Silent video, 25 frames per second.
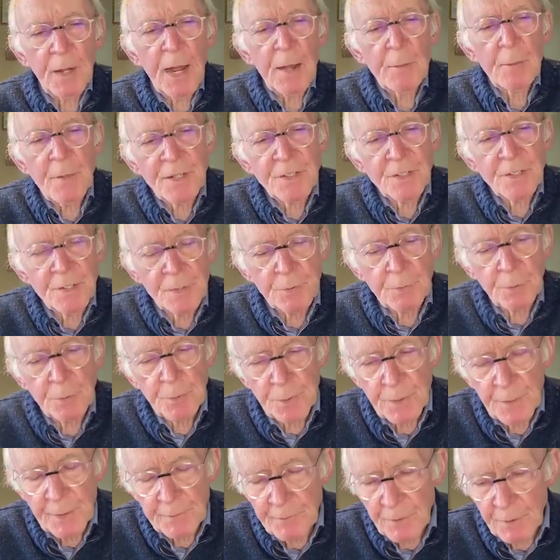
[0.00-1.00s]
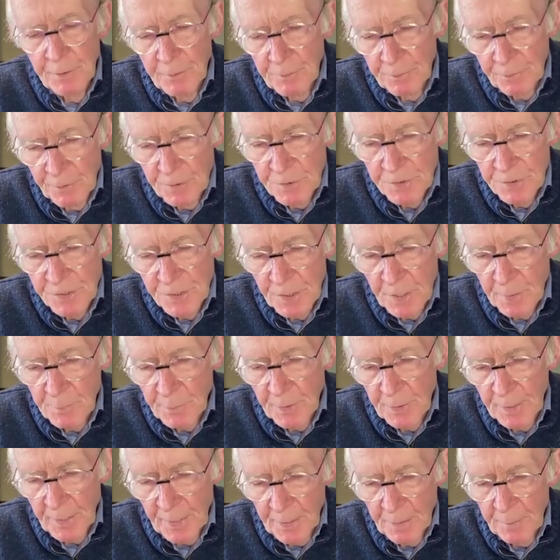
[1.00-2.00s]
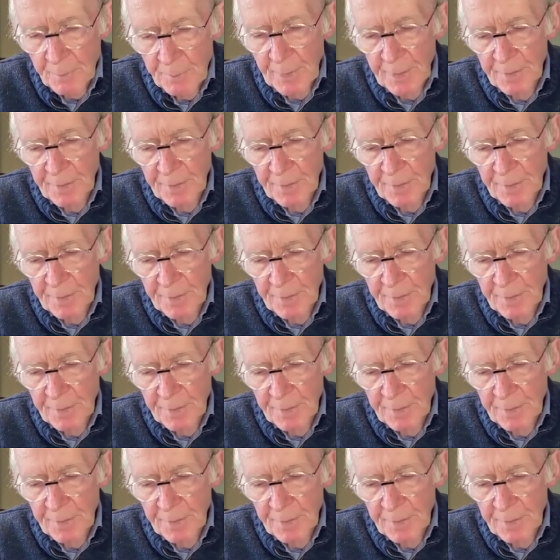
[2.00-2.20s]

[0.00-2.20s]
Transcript: I mentioned whenever you said about Helen